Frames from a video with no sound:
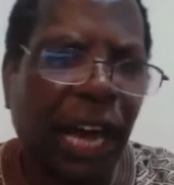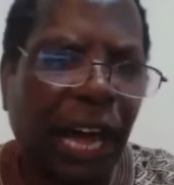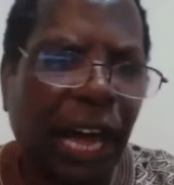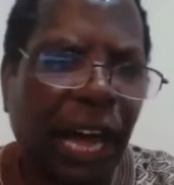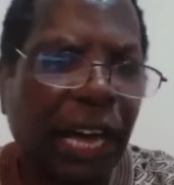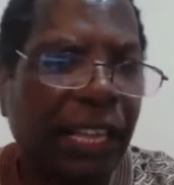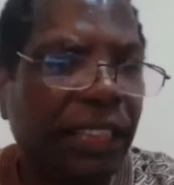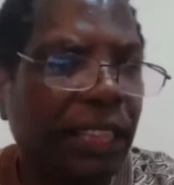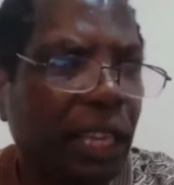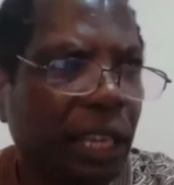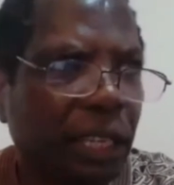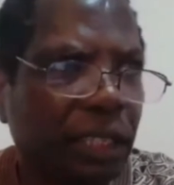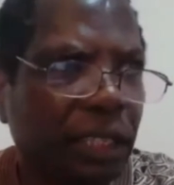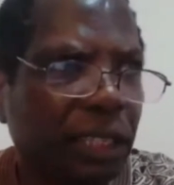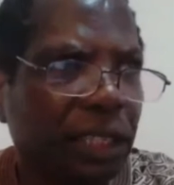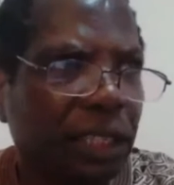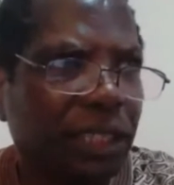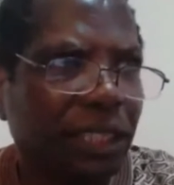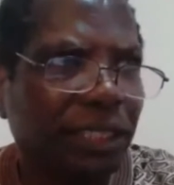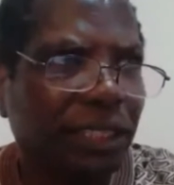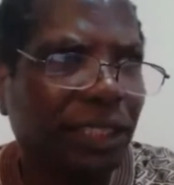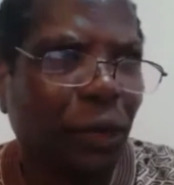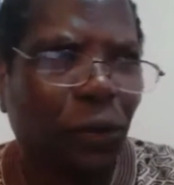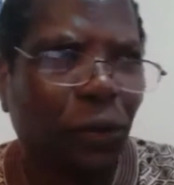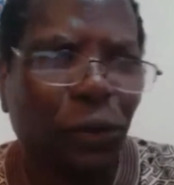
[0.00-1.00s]
I think
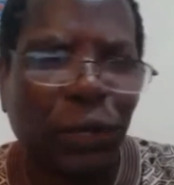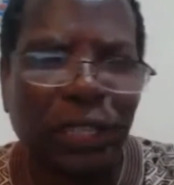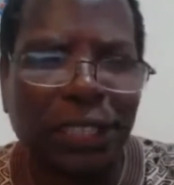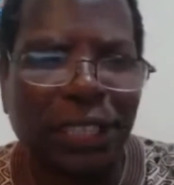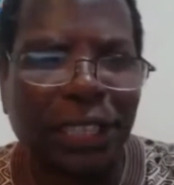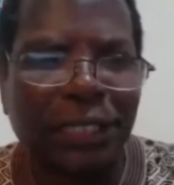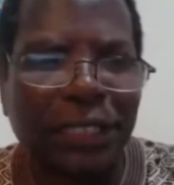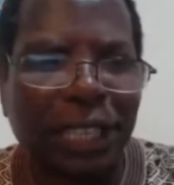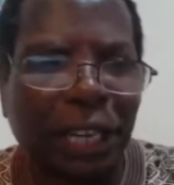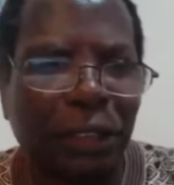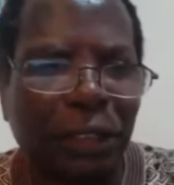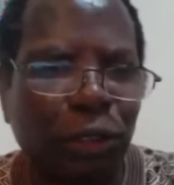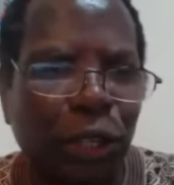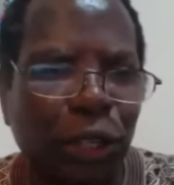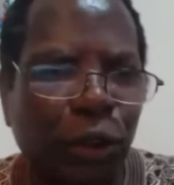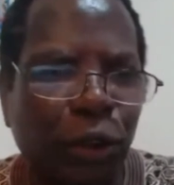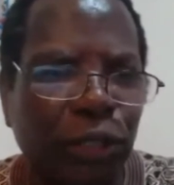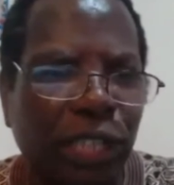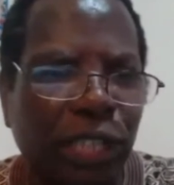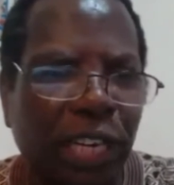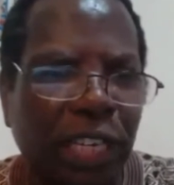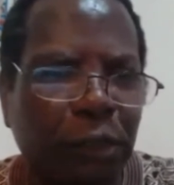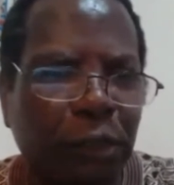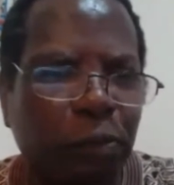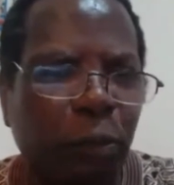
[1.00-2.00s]
this is the question that you
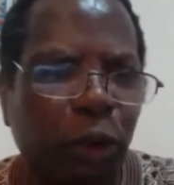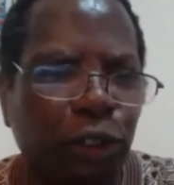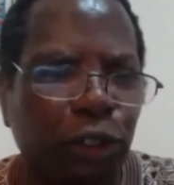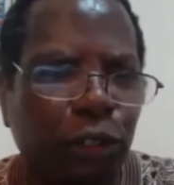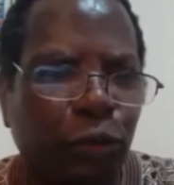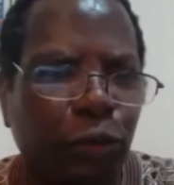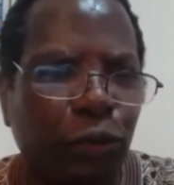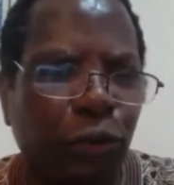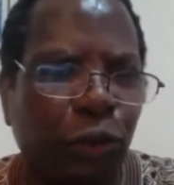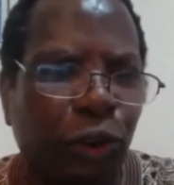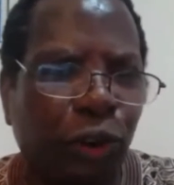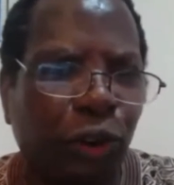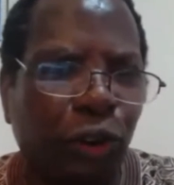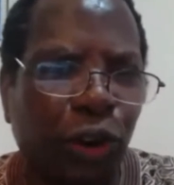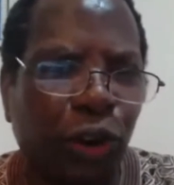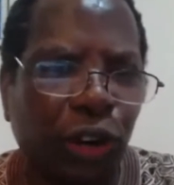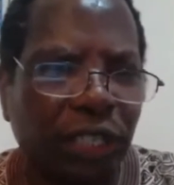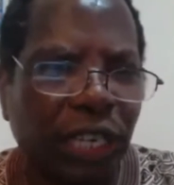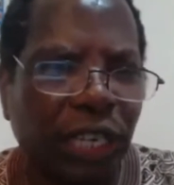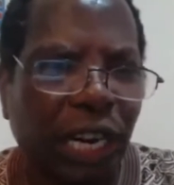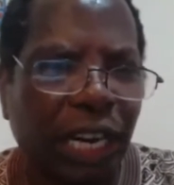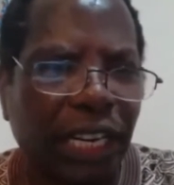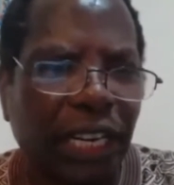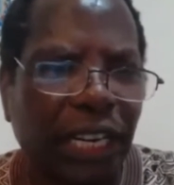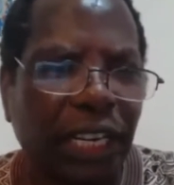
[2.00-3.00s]
know the response for
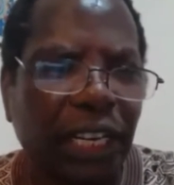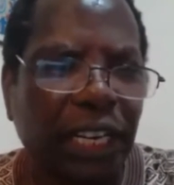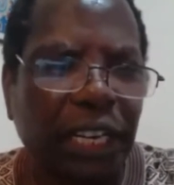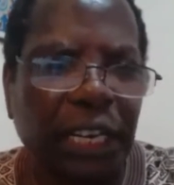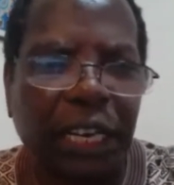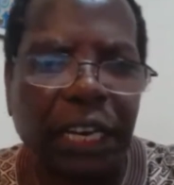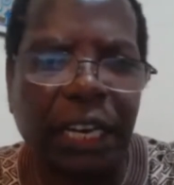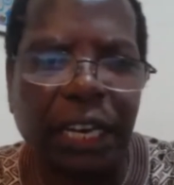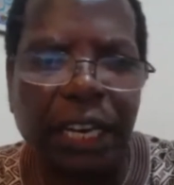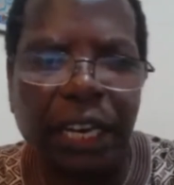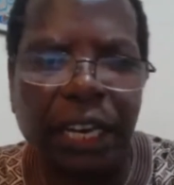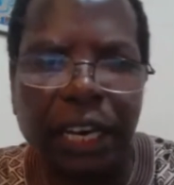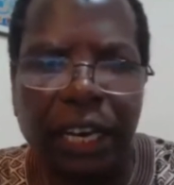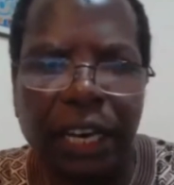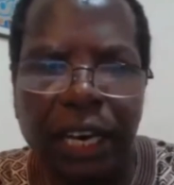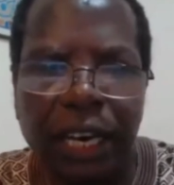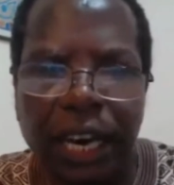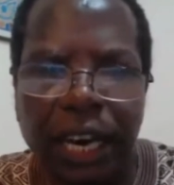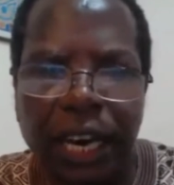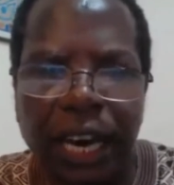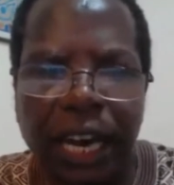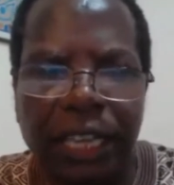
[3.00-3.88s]
already. And I